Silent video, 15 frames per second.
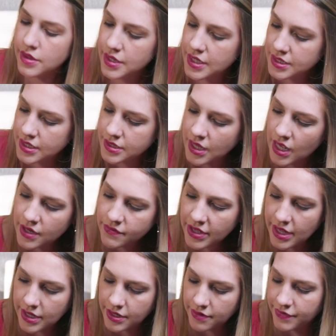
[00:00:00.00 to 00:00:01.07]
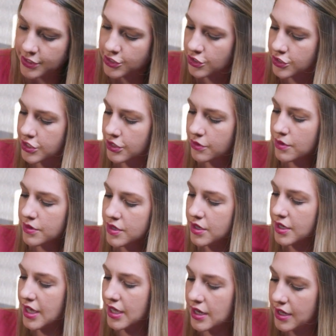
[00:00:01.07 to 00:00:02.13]
this is kind of a handy feature too on the
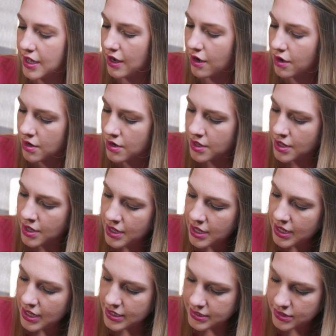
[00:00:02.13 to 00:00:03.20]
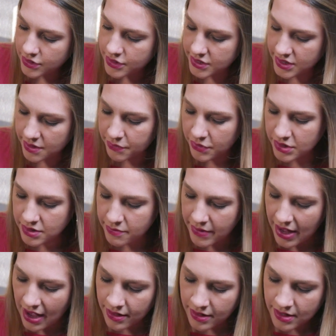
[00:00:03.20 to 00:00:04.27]
Kiddycare is there's a zipper in the
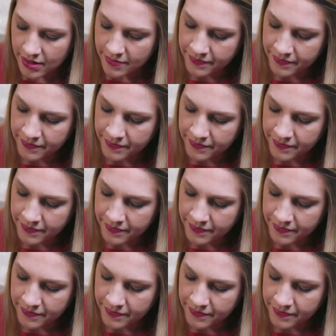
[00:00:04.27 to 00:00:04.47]
back.